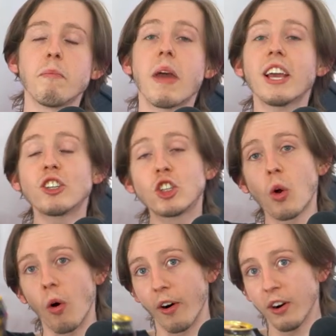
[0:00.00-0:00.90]
make
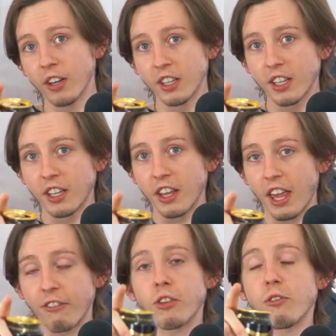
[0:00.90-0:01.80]
sure
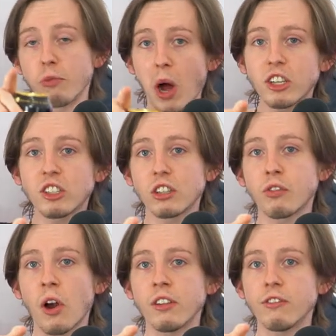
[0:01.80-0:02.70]
if you've watched this
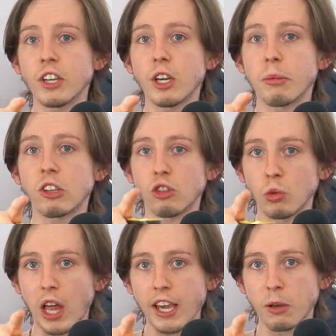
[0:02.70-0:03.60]
far in the video because you
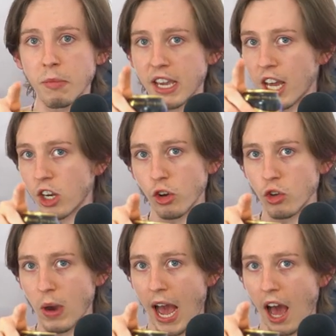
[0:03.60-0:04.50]
like me, I know
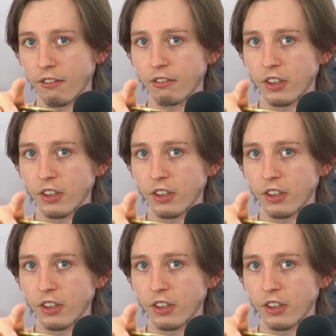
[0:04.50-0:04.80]
you have.